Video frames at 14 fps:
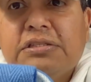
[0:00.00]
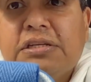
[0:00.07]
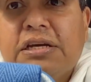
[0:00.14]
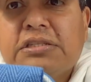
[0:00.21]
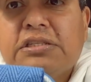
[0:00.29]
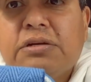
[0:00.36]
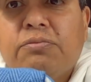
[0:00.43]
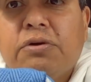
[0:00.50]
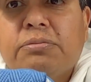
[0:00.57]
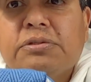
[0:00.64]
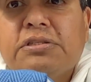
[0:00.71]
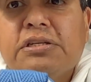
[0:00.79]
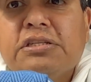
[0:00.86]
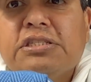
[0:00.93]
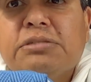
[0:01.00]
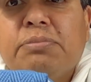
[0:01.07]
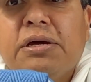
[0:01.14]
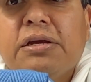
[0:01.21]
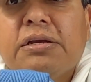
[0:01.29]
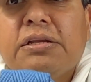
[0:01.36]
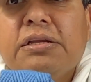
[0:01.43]
actually represents
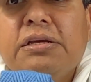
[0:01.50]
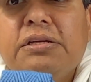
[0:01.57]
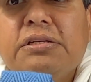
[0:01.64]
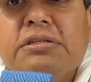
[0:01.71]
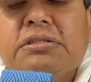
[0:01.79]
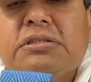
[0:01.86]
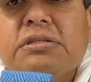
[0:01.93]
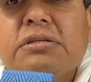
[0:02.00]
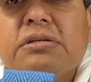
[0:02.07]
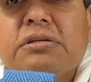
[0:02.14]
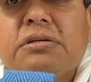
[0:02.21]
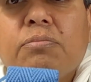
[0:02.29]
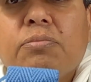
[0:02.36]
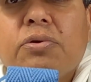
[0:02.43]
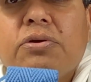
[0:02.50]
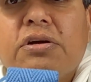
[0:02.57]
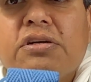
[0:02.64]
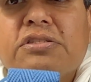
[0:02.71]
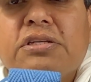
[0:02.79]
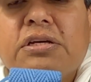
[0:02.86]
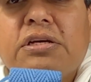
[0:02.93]
Spike Lee's
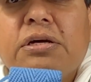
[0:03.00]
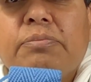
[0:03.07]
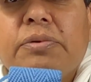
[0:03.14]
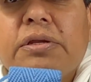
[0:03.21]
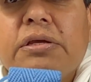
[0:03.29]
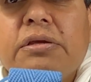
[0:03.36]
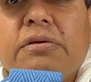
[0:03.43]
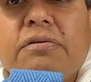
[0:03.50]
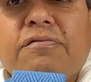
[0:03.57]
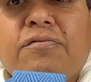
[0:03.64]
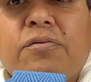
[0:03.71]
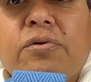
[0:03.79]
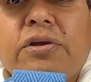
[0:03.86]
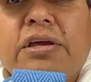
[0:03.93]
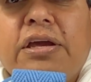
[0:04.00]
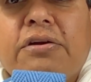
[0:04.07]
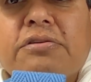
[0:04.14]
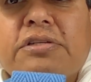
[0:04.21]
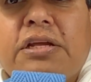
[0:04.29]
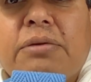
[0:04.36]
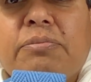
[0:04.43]
production company, 40 Acres and a